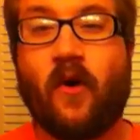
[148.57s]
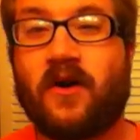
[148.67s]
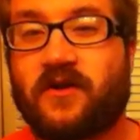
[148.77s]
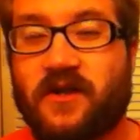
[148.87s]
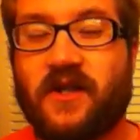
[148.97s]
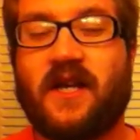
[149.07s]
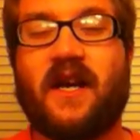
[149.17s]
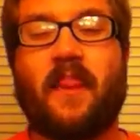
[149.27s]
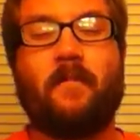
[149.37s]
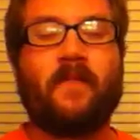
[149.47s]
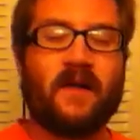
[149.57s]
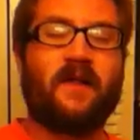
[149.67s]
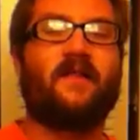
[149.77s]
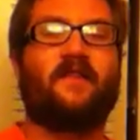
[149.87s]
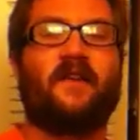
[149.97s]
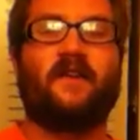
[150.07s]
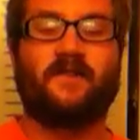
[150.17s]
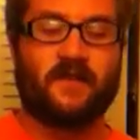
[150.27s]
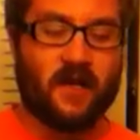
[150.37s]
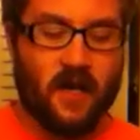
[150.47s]
watch this again. But the thing
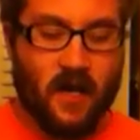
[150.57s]
is,